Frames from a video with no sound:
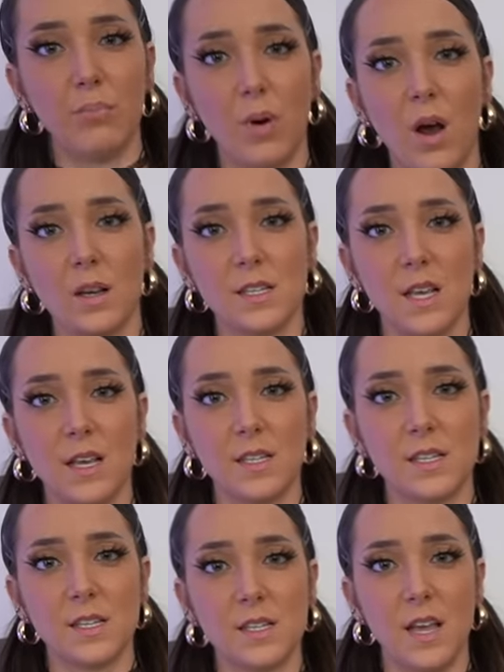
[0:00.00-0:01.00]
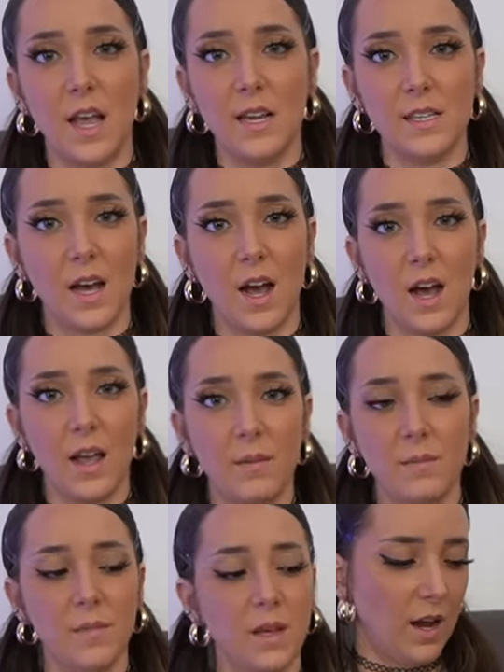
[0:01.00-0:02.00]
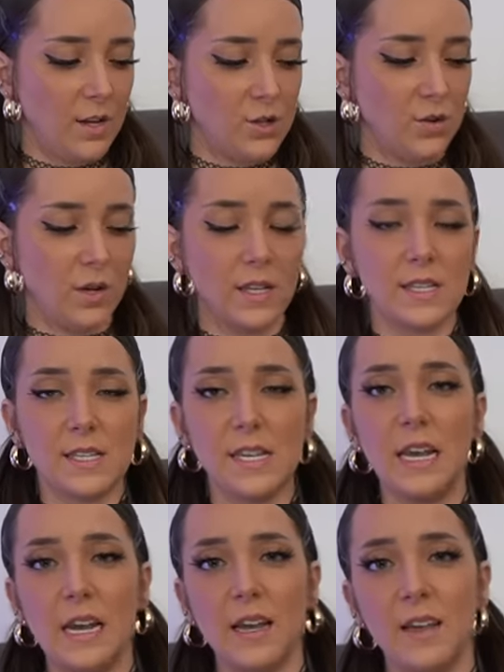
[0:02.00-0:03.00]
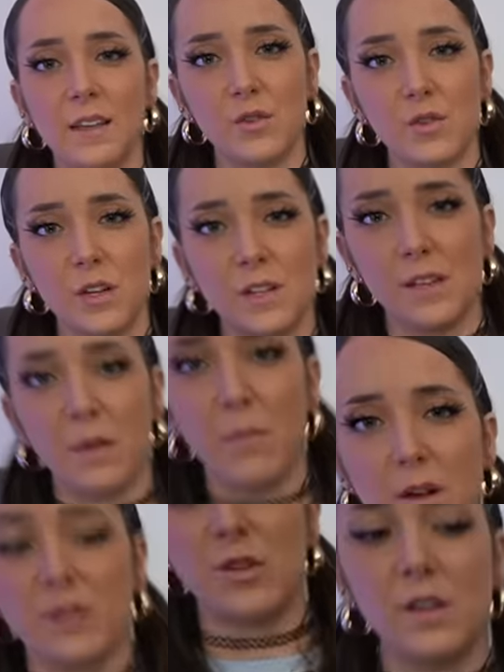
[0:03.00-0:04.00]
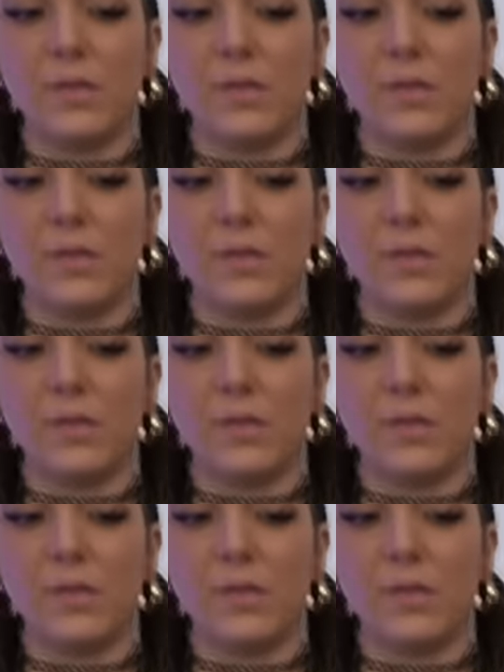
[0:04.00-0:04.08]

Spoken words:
process and time. As you can see, she is a much